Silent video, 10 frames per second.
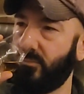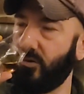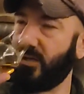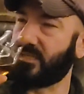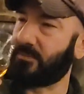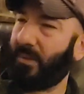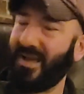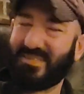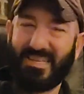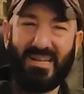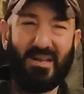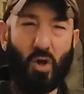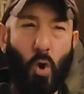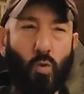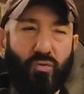You get spice in it,
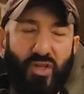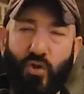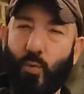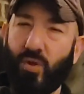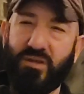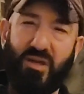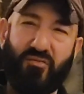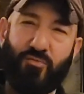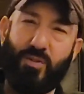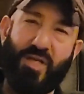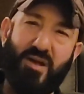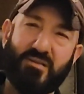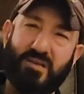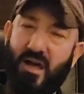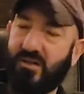oak, that you wouldn't get from a lot
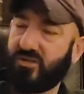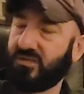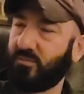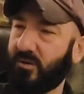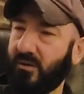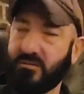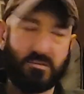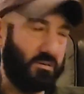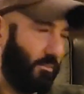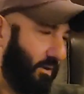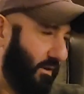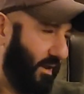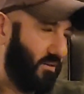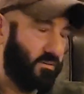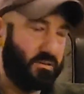of scotches because, I mean,
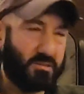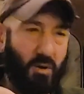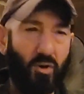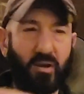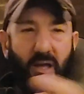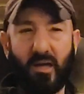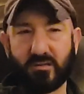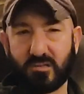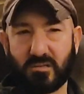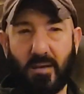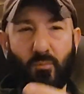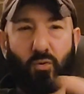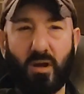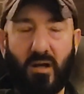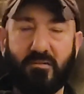aged in small casks, it's got
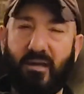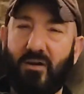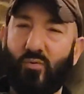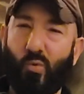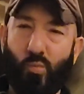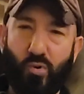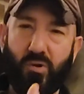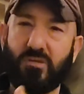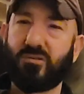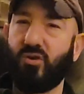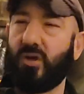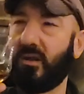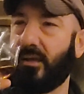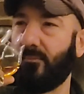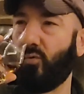more contact with the wood, so you're
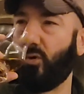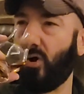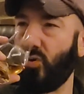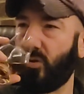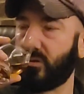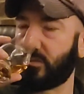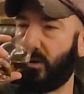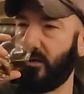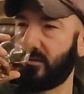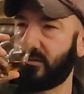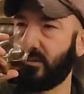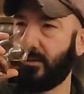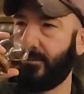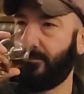going to get more oak and spice.